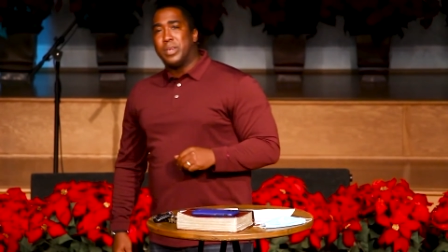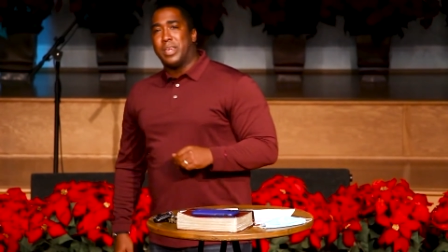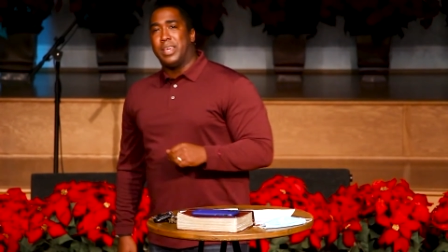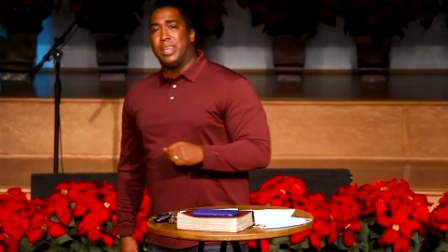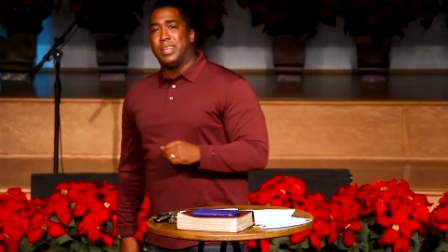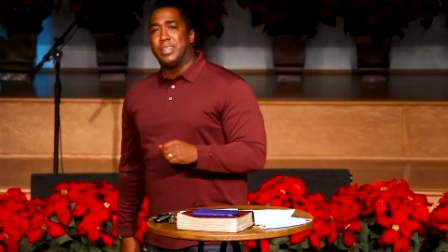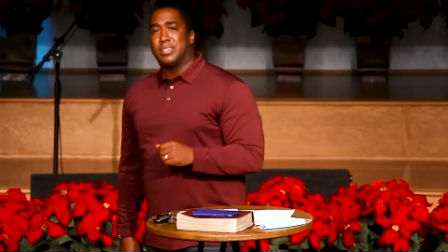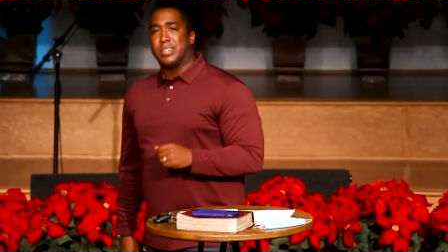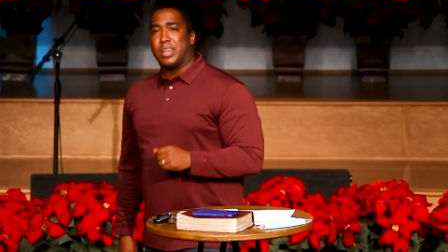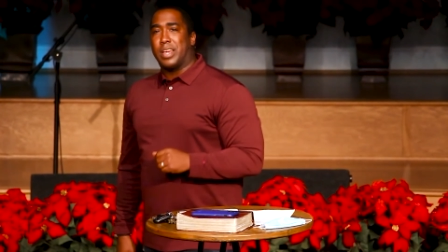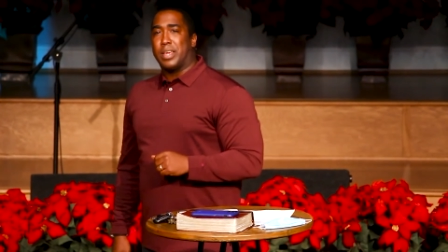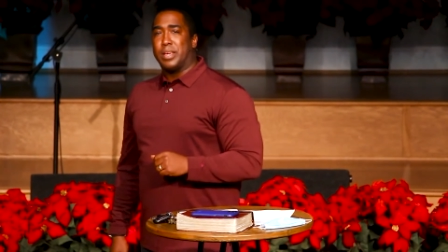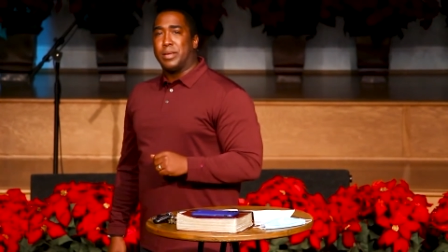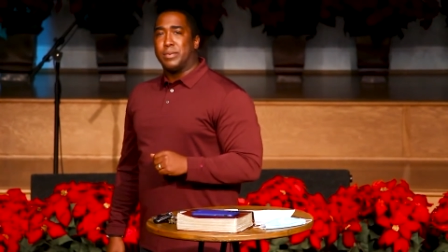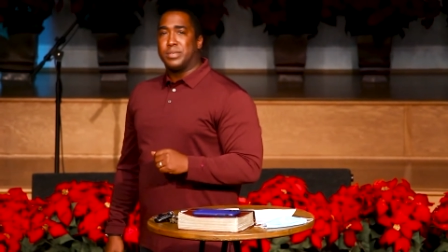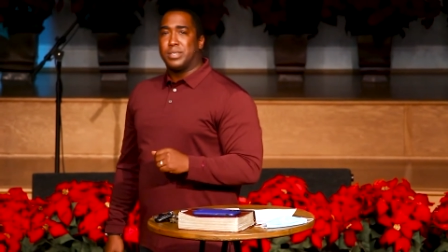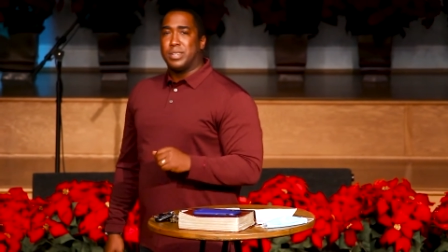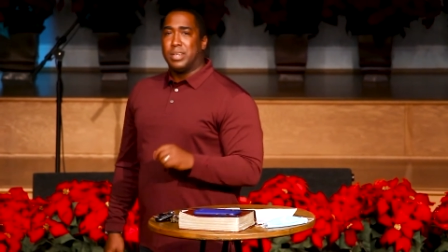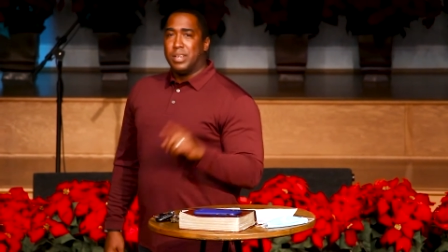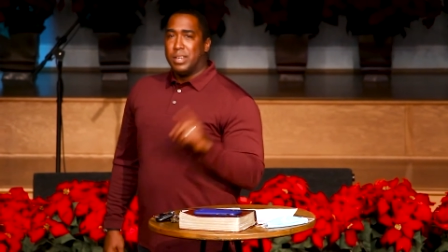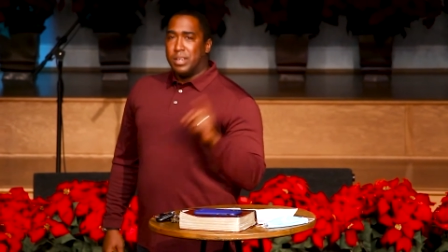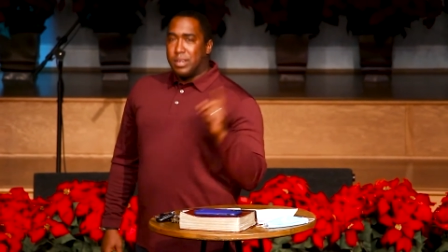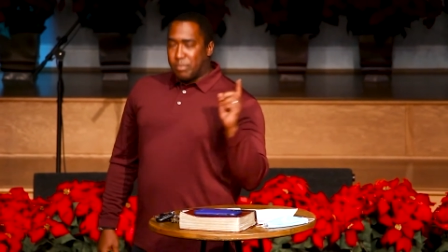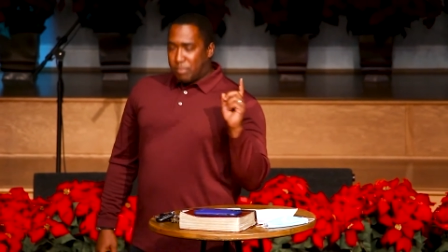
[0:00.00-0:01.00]
King
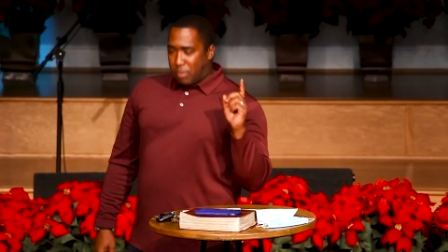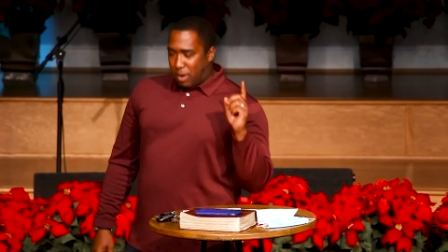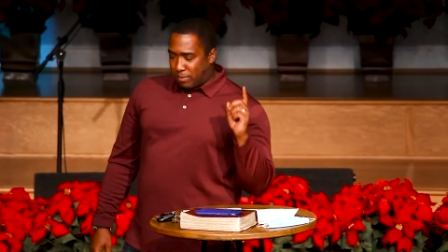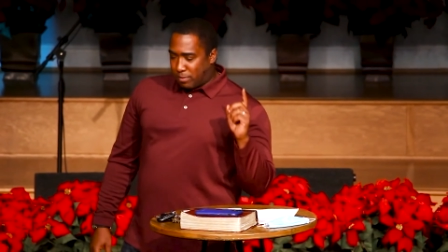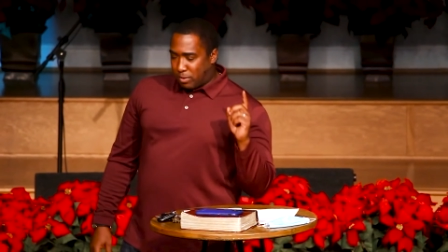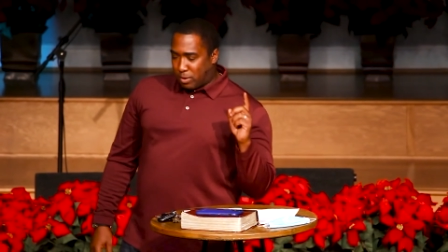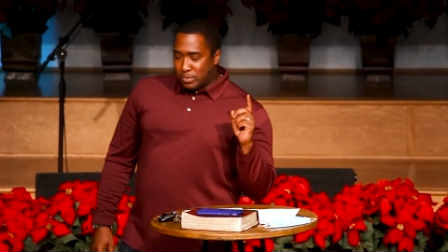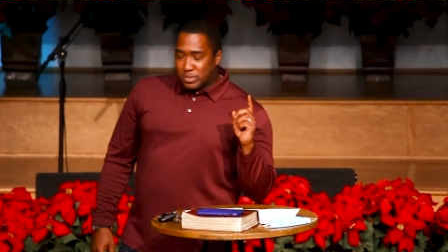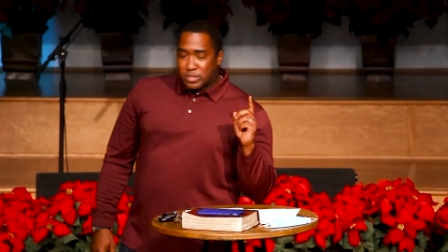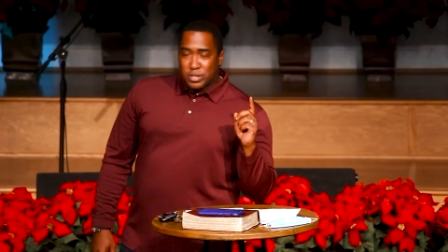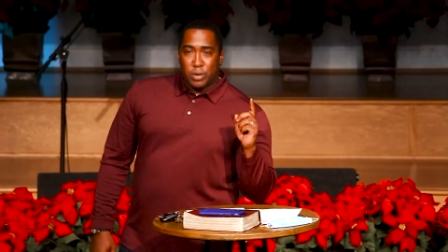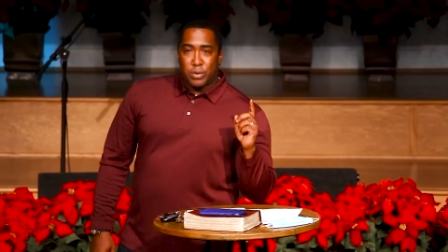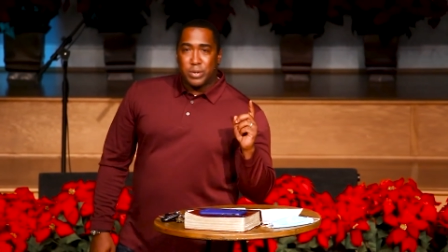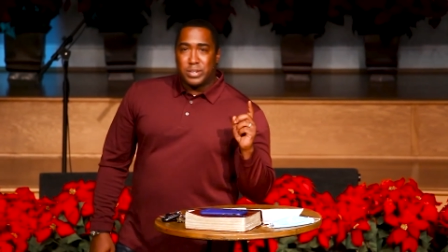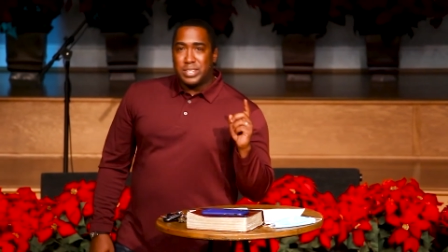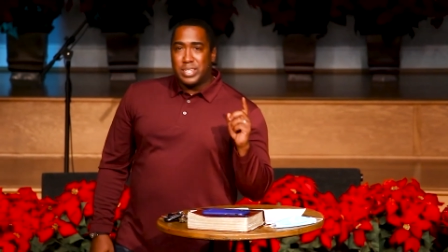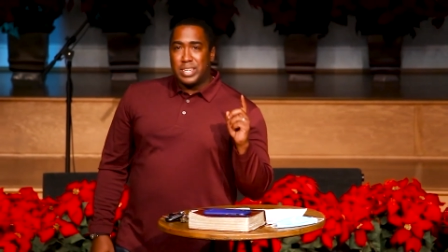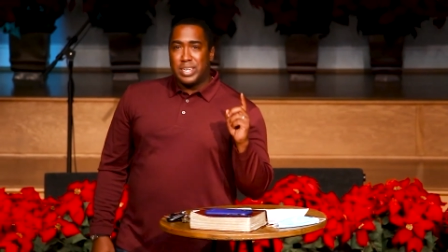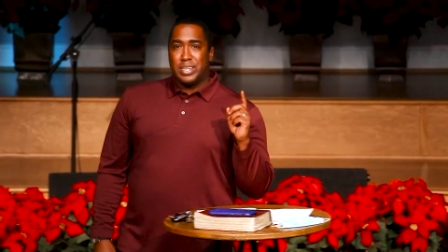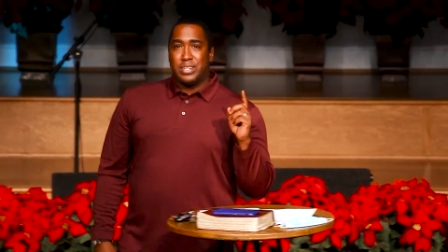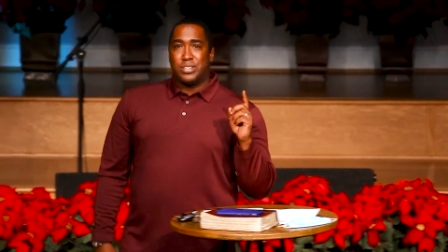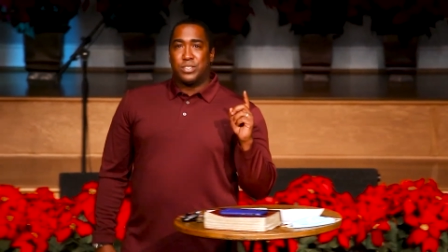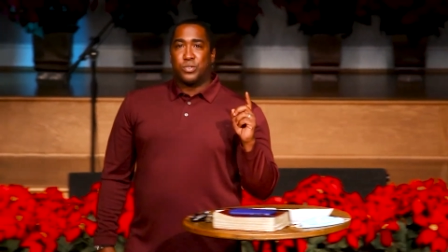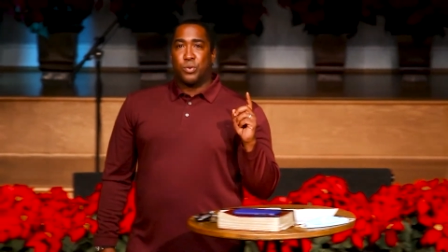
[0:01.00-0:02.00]
James. Proverbs
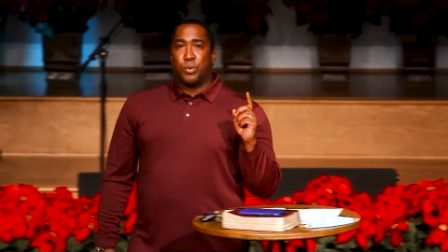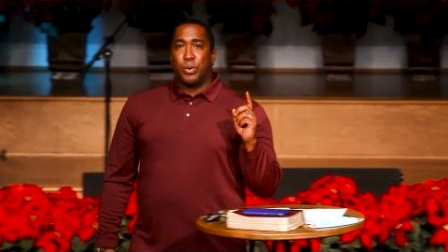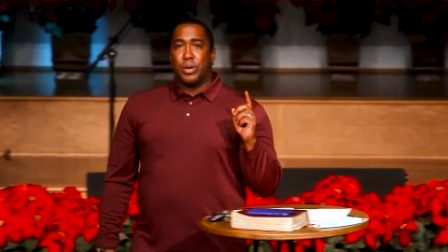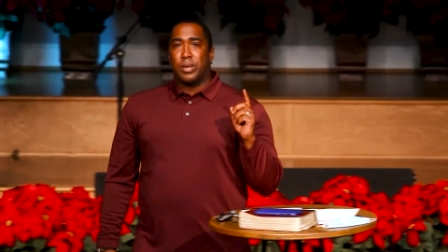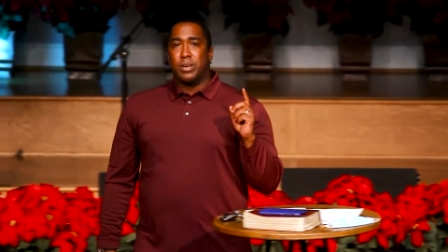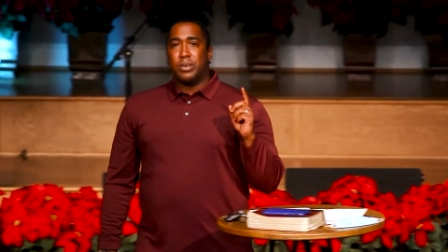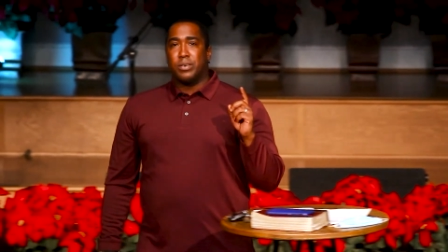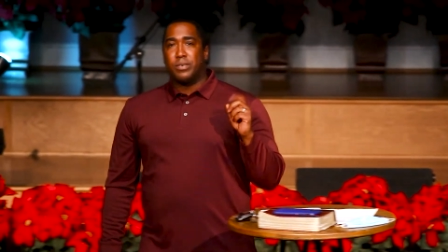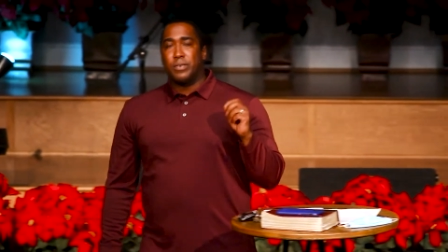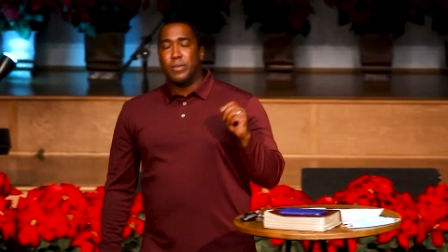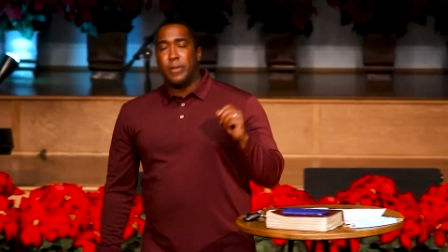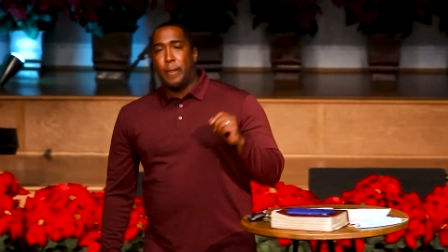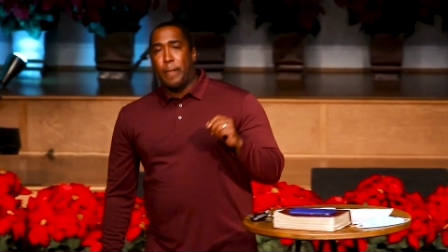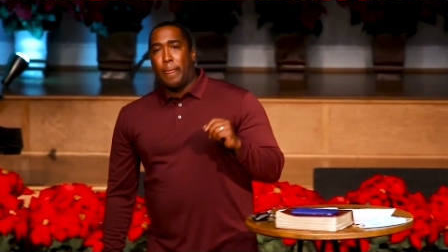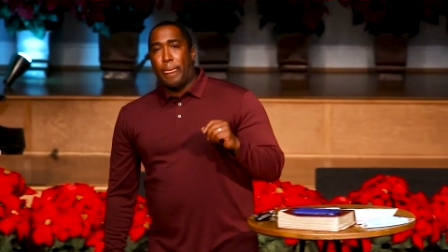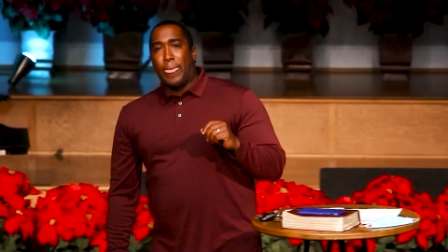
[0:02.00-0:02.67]
13 12.